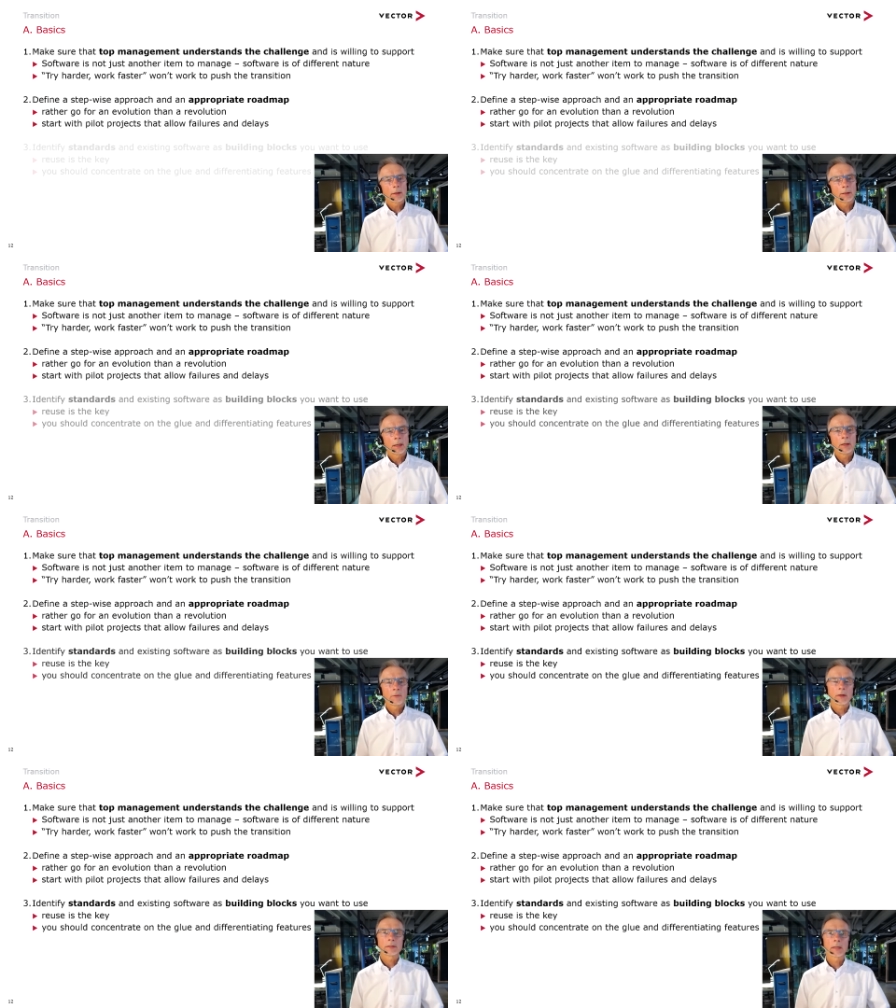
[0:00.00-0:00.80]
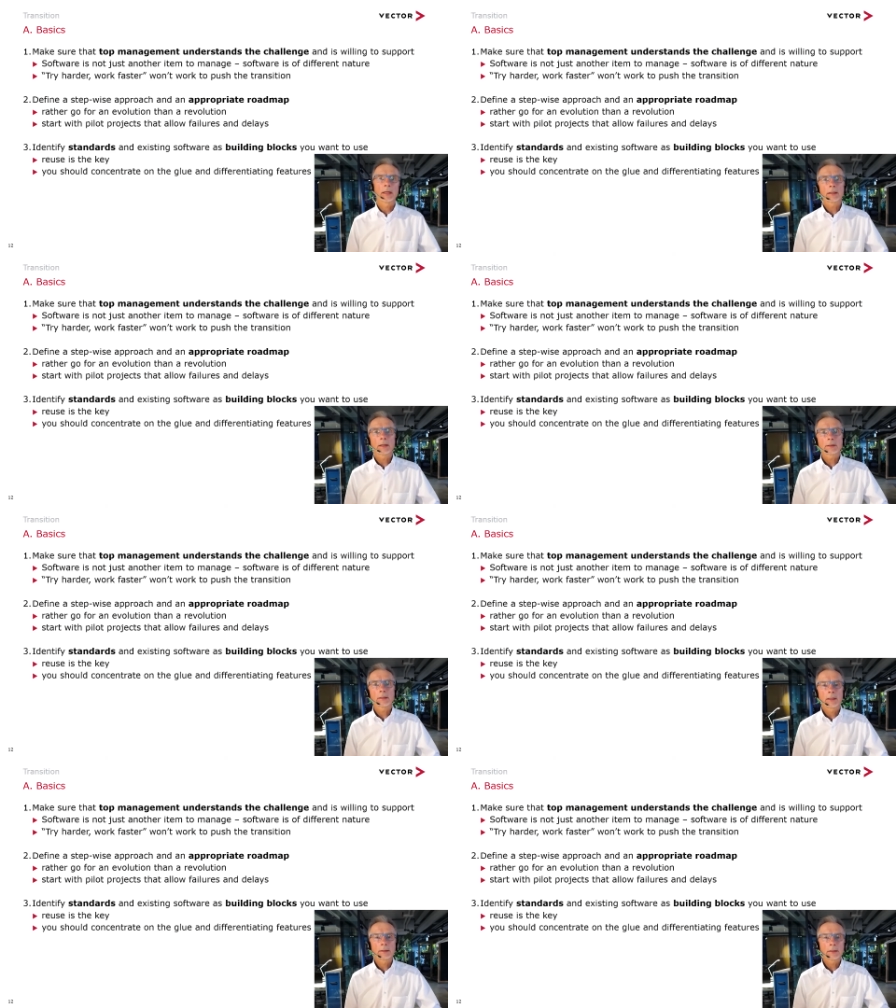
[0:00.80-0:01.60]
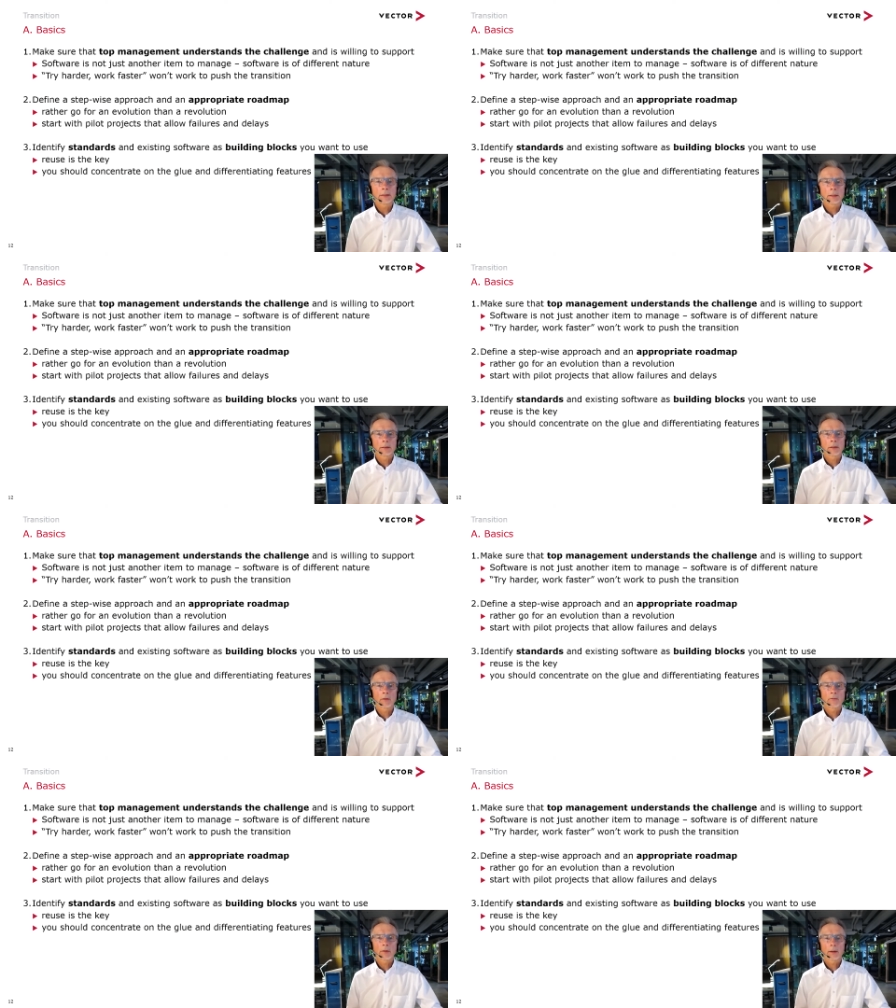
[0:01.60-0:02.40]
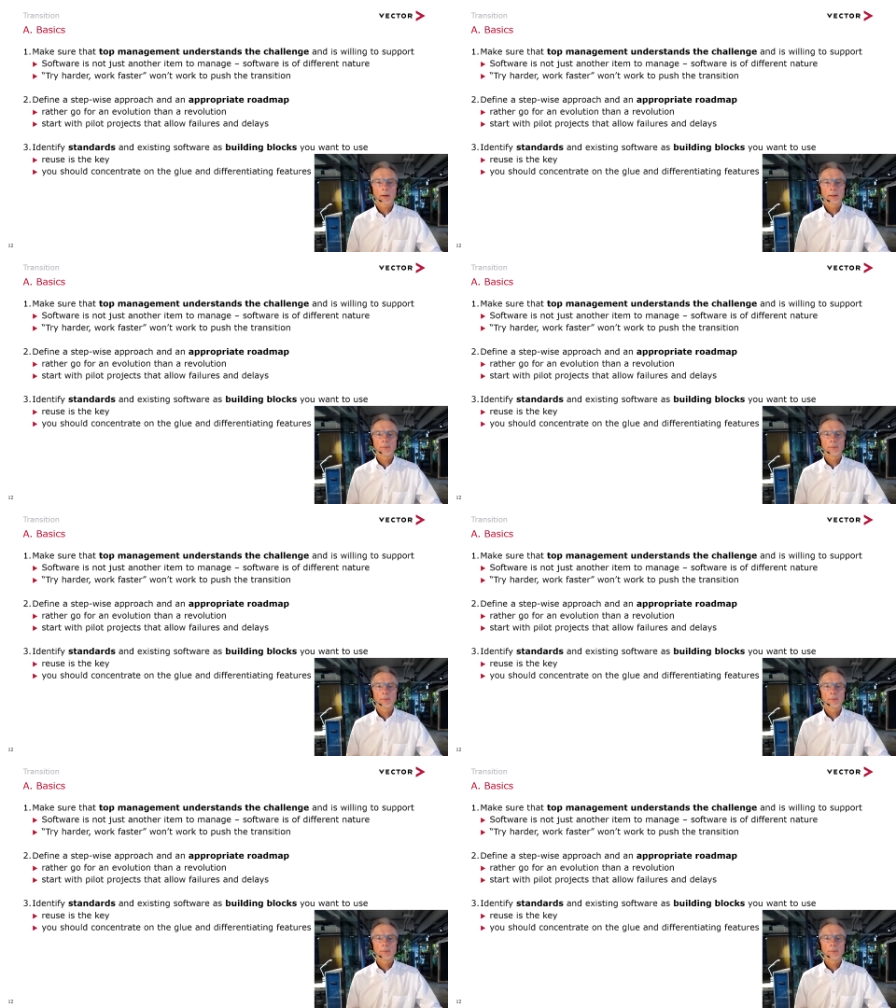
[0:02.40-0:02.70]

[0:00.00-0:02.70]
identify standards and existing software as a